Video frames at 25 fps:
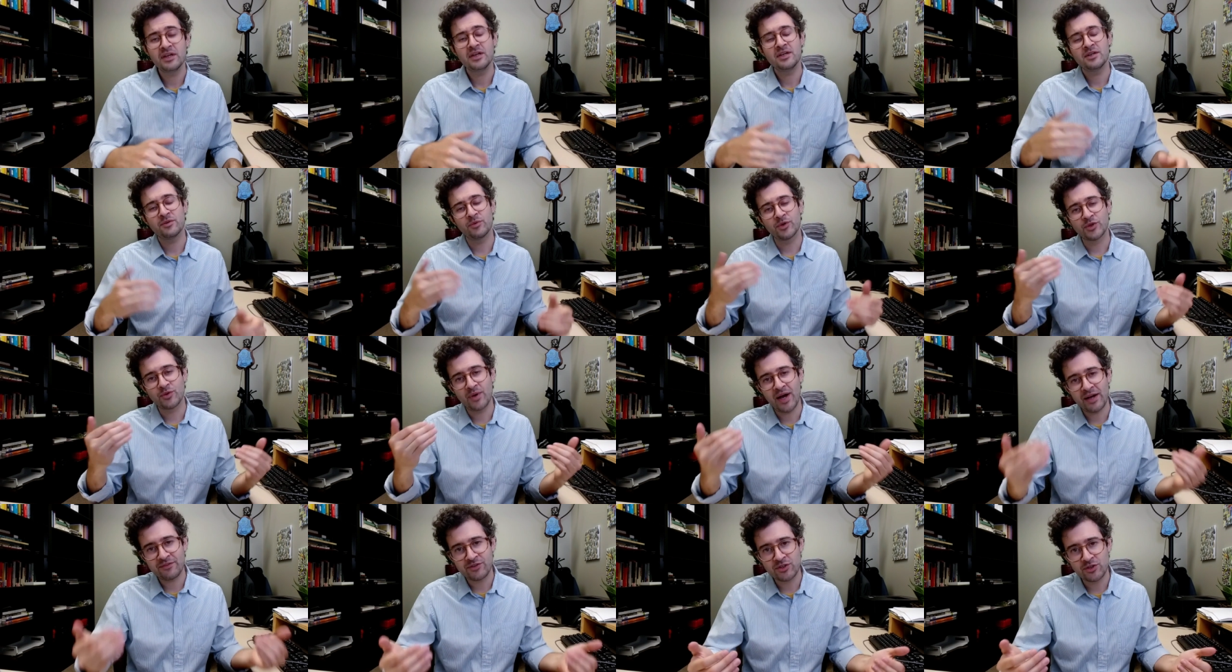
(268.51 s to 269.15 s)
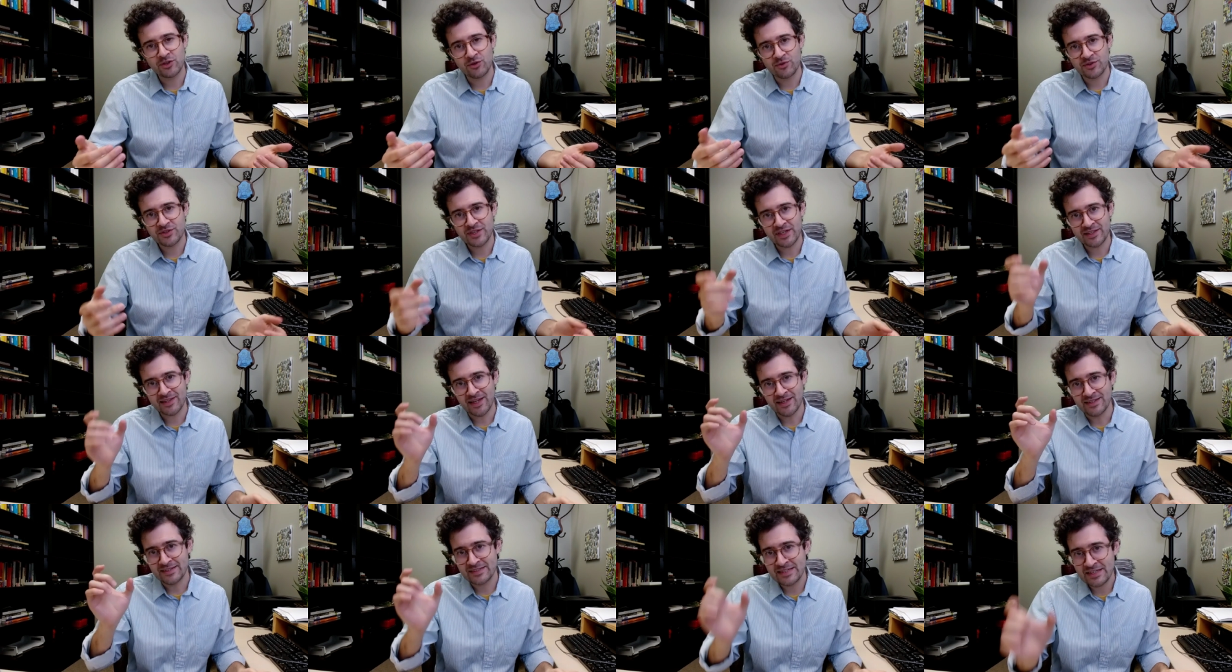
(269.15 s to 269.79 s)
what you have to do is take
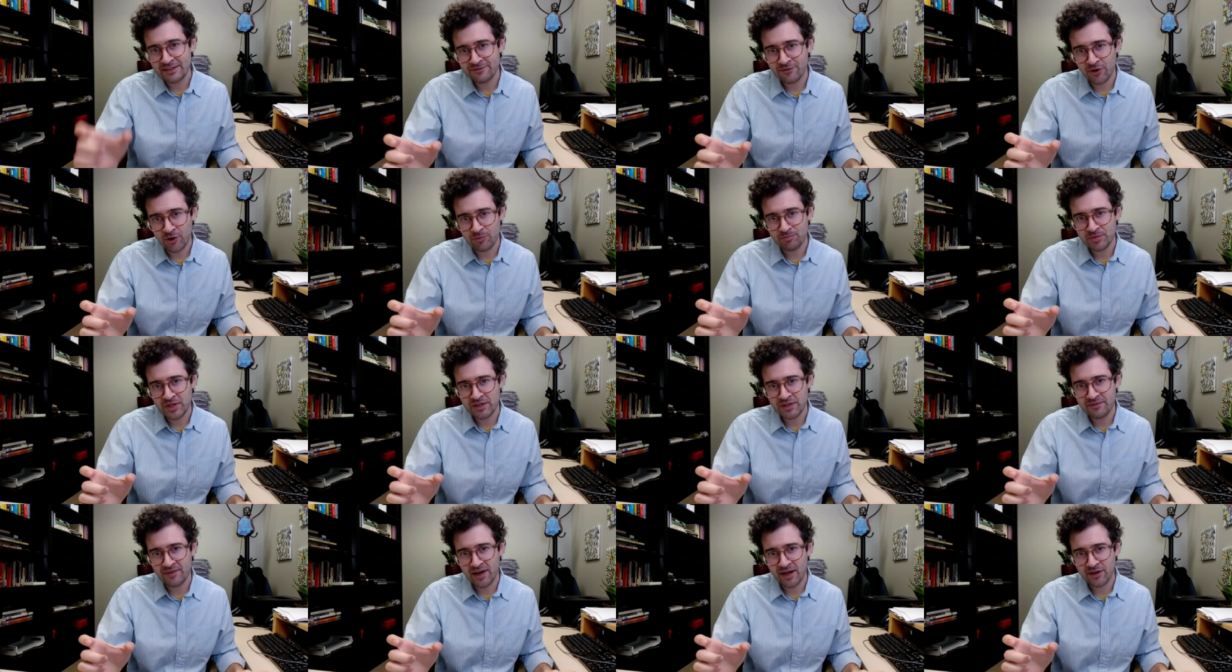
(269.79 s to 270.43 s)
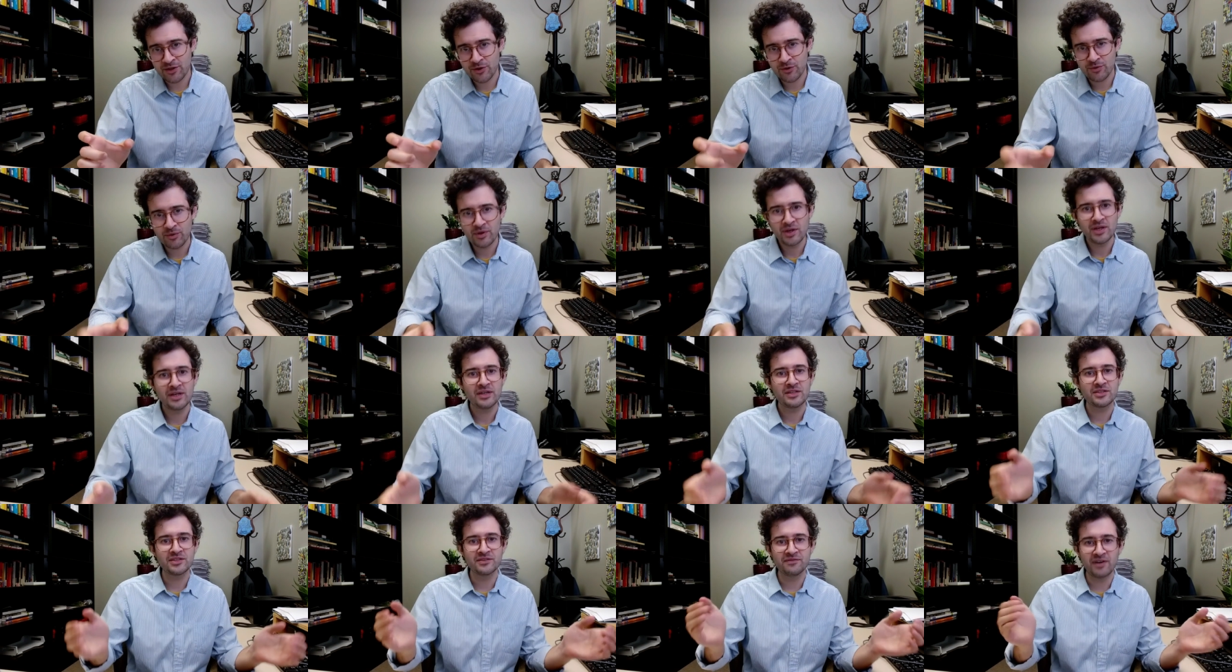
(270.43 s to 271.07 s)
that default p-value,
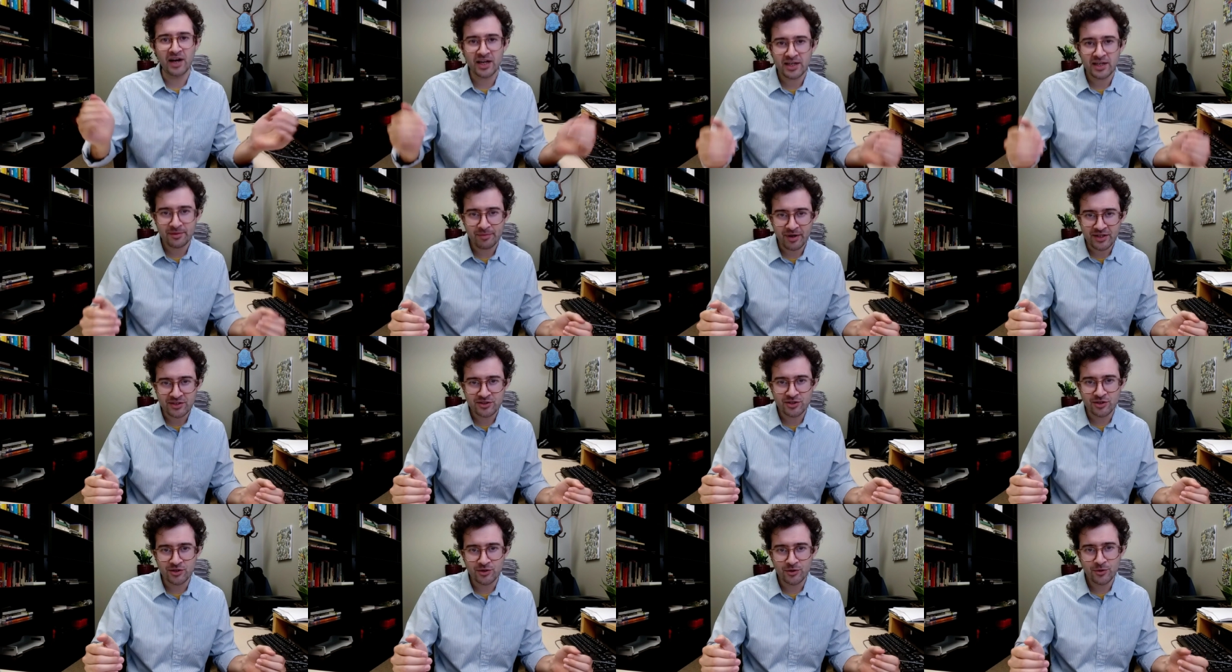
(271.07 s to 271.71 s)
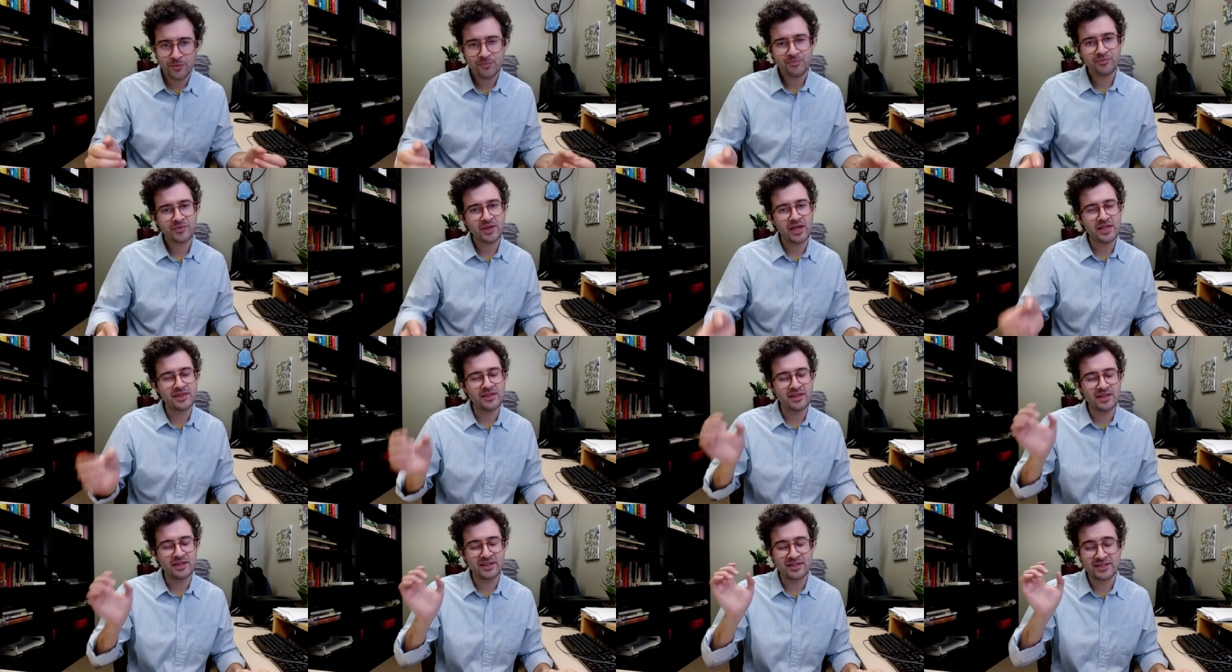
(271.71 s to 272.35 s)
divide it by 2,
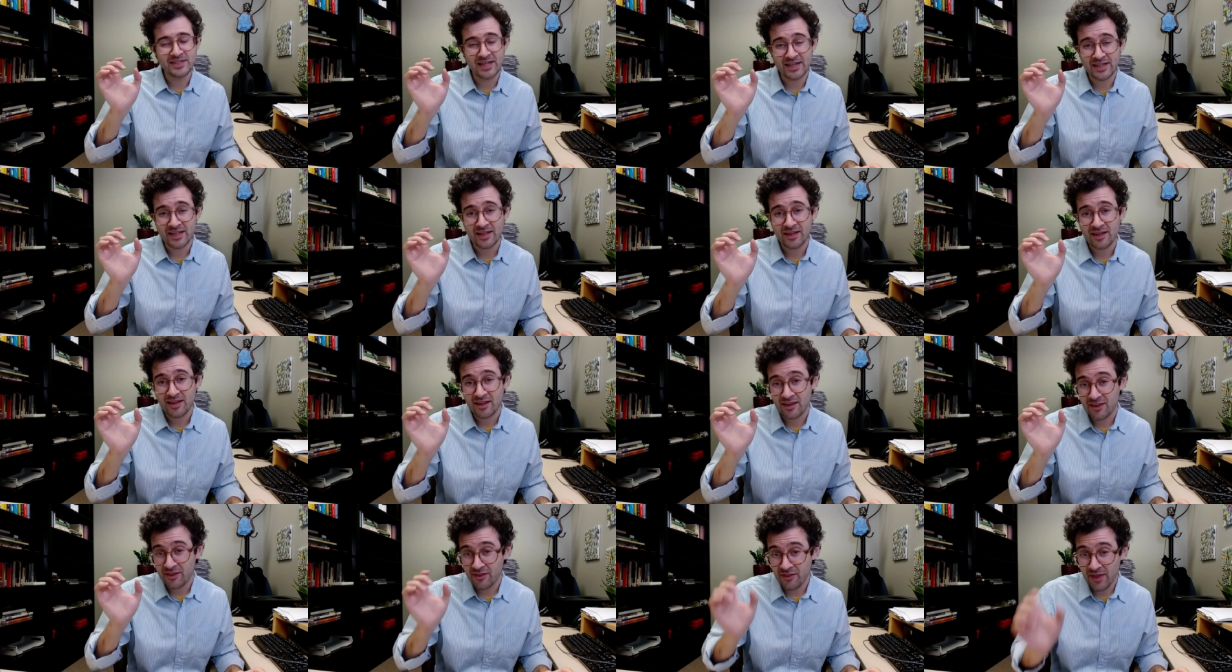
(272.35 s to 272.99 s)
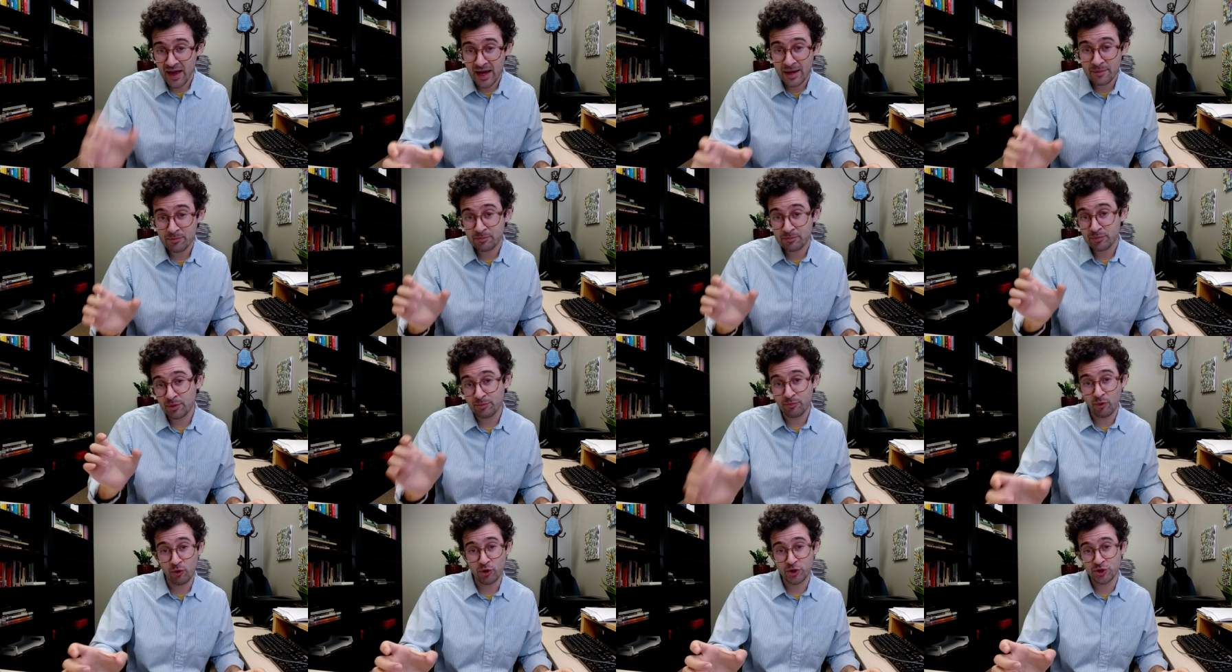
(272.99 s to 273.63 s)
and then take that
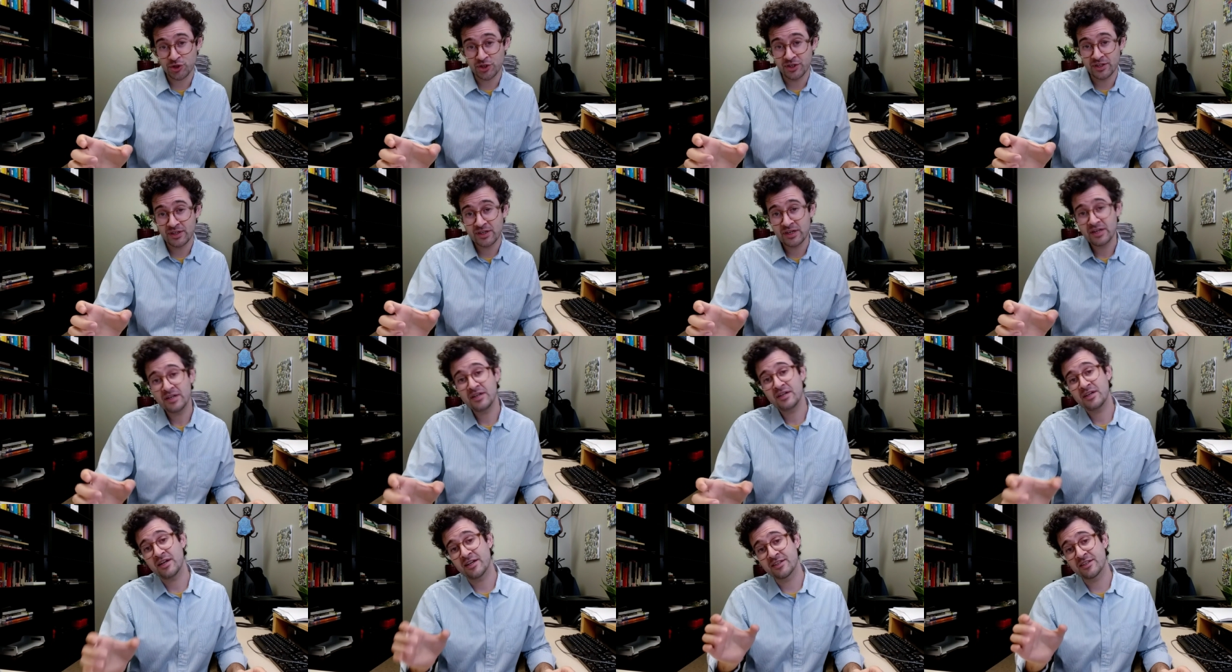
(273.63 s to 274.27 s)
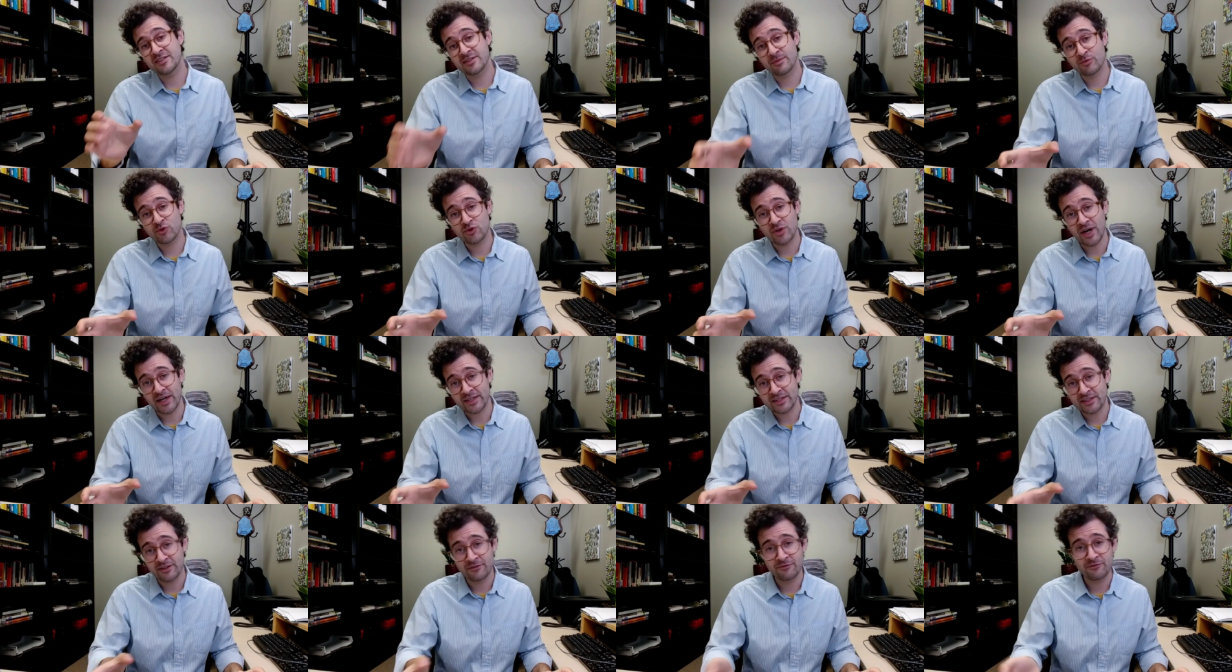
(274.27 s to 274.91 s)
proportion and
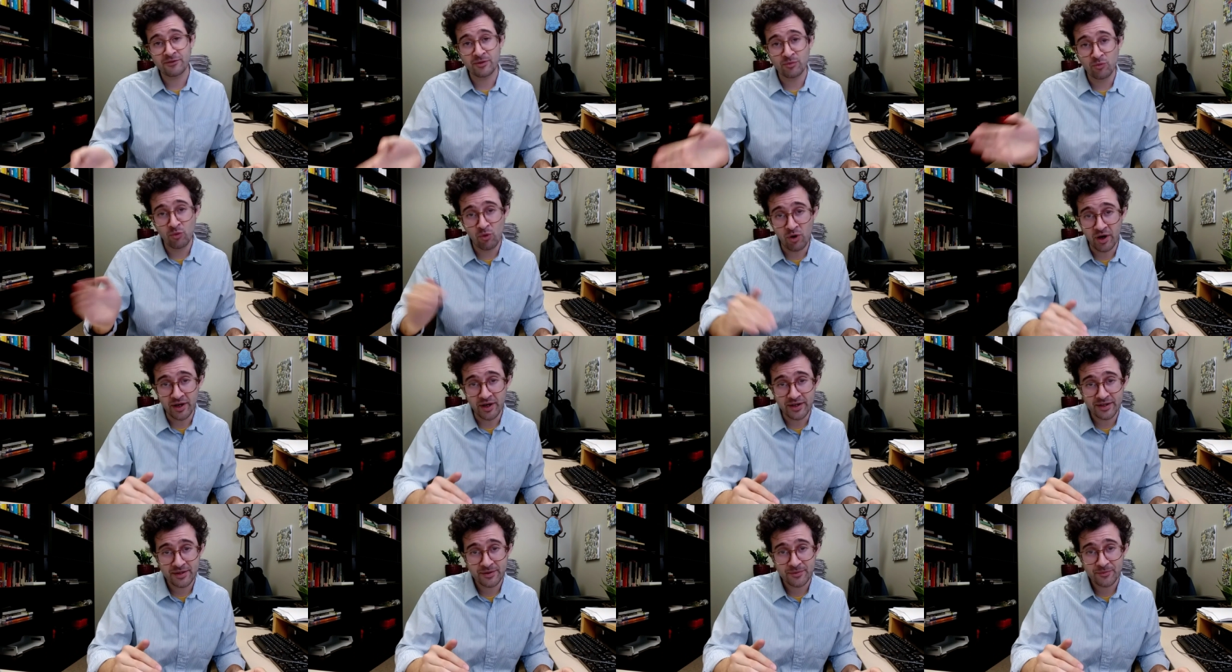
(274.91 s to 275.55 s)
subtract it from 1.